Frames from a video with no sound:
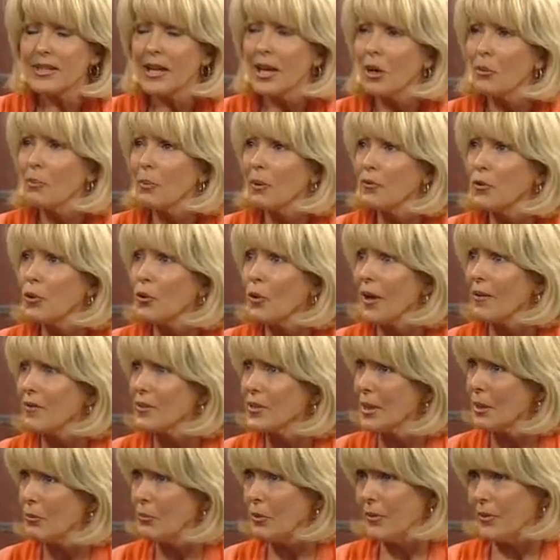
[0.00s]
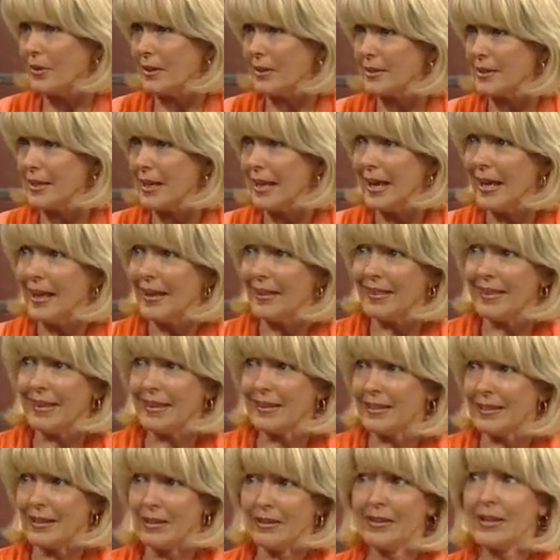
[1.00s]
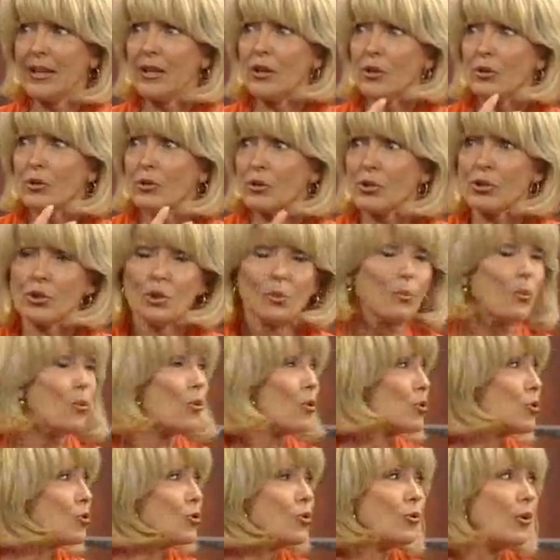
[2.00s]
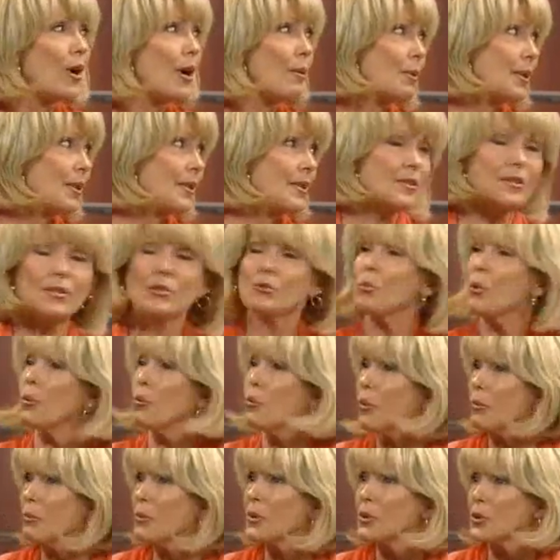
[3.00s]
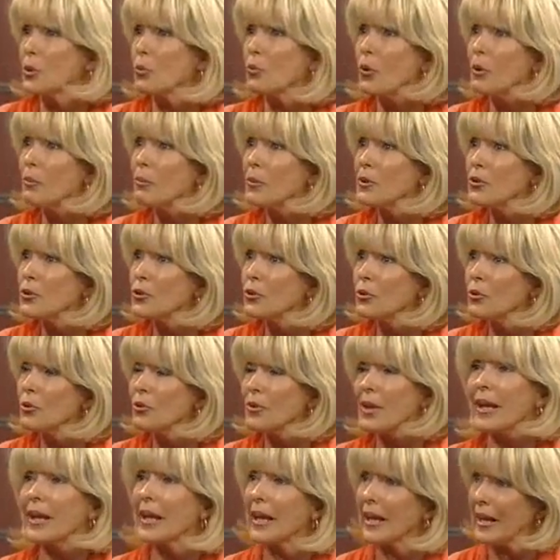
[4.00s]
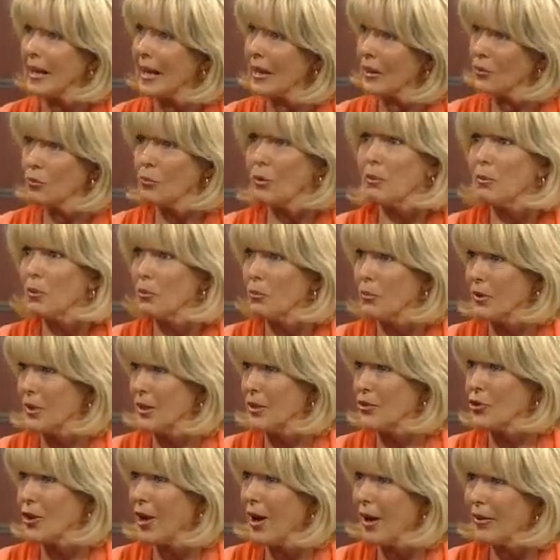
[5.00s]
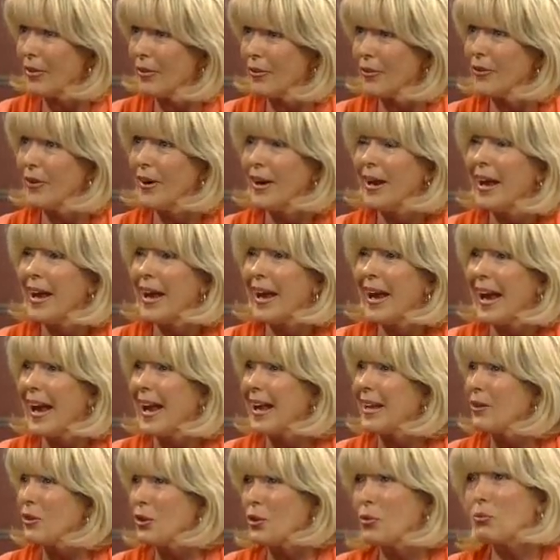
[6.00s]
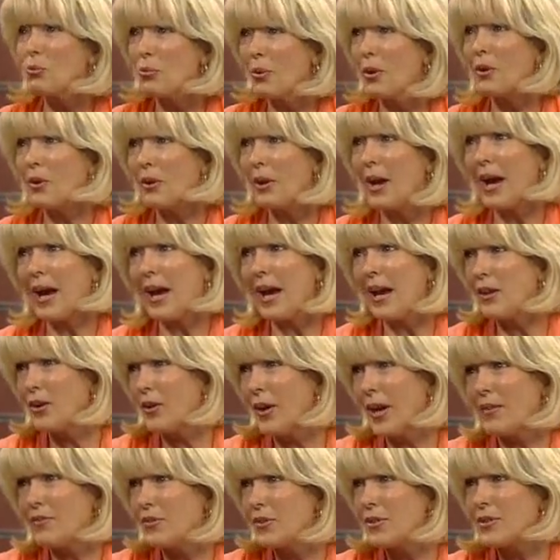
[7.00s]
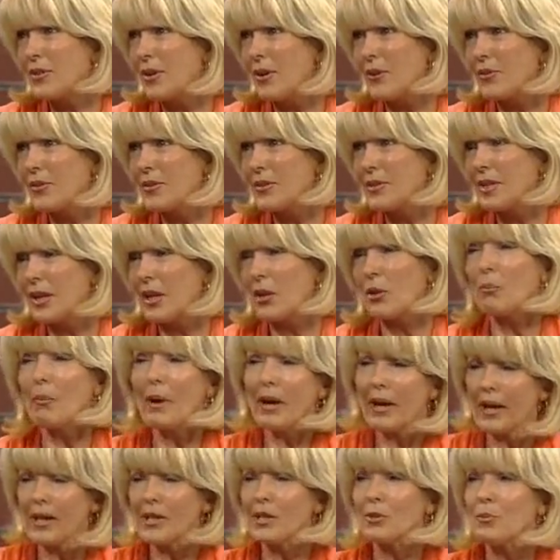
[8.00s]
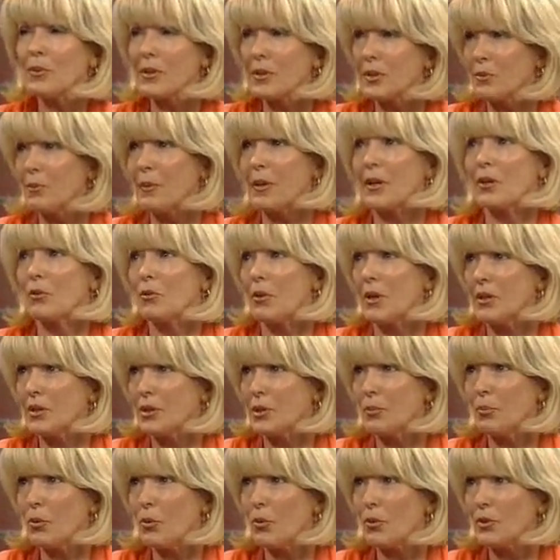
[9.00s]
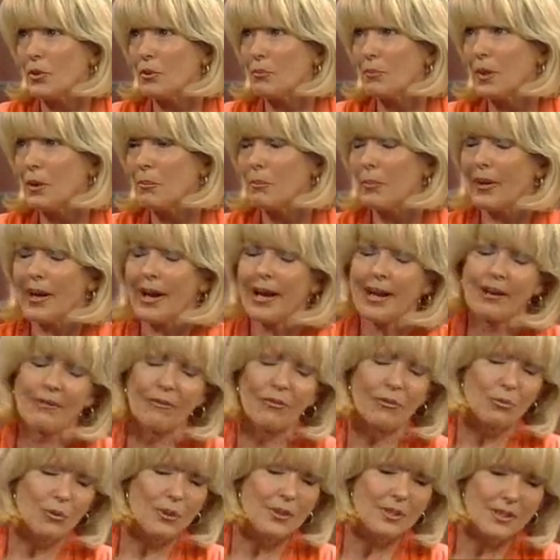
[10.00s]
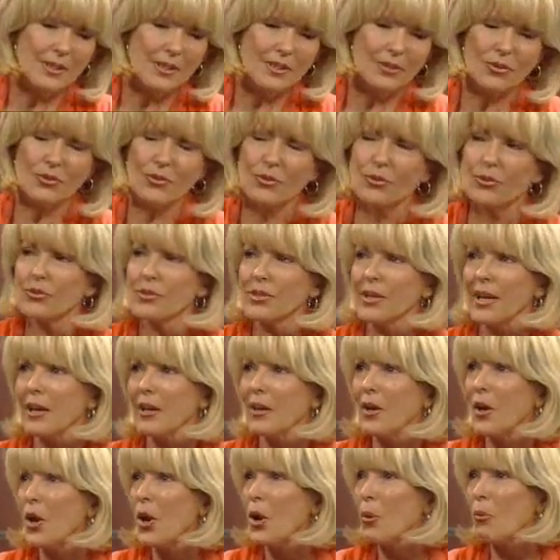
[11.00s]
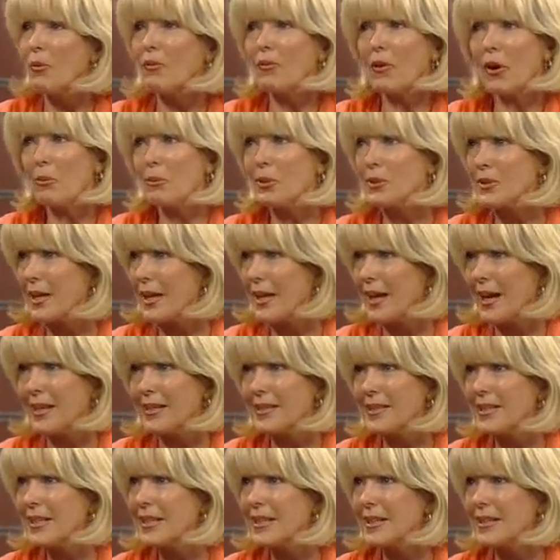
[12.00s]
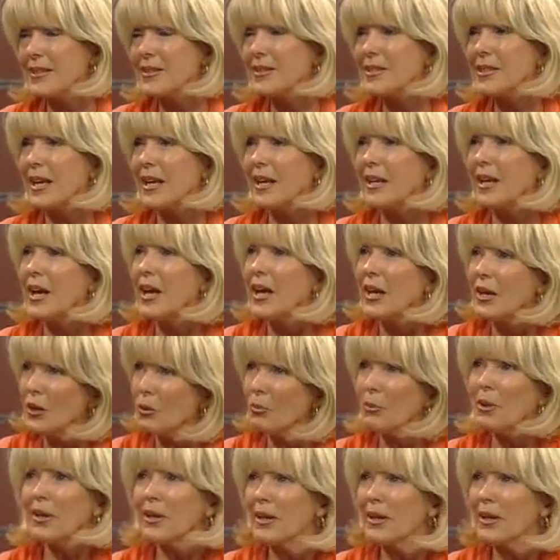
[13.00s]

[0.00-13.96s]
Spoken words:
help if you have someone that's there to support you. I mean, this is what Women to Women do. They connect women with each other, and you have to start this together. My husband has been a great support to me, but I have 3 sisters, and we've always got ideas, and you